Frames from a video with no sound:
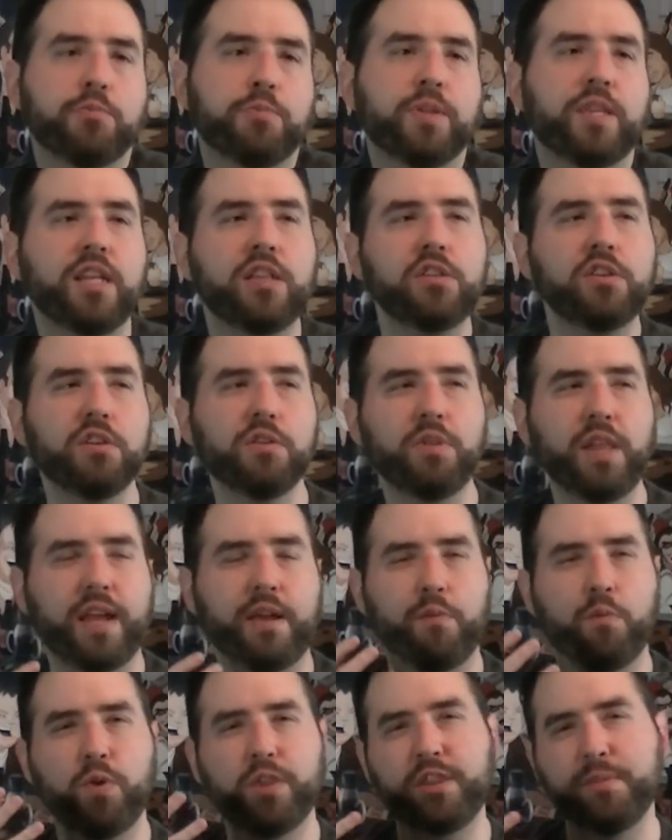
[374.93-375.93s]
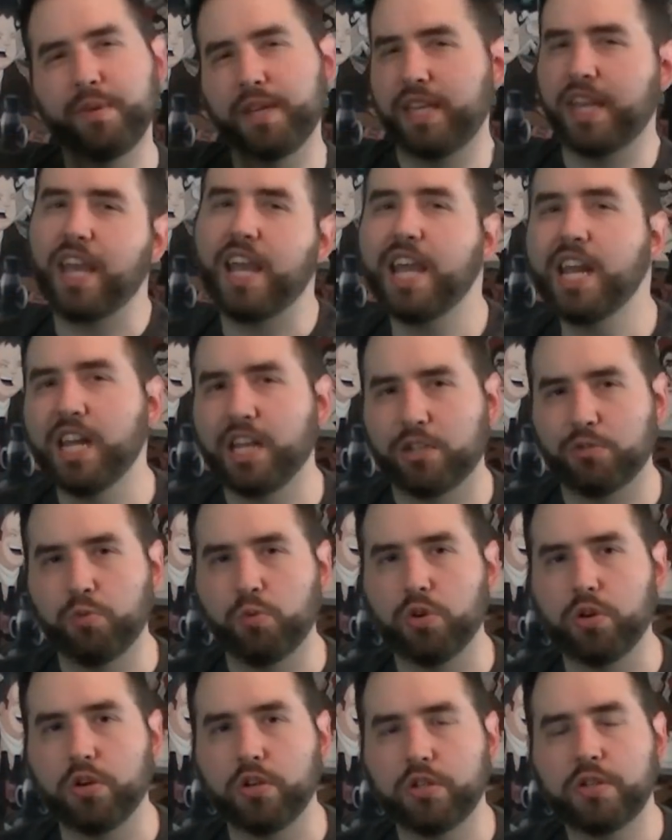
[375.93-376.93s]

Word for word: but they learned like what the mechanics were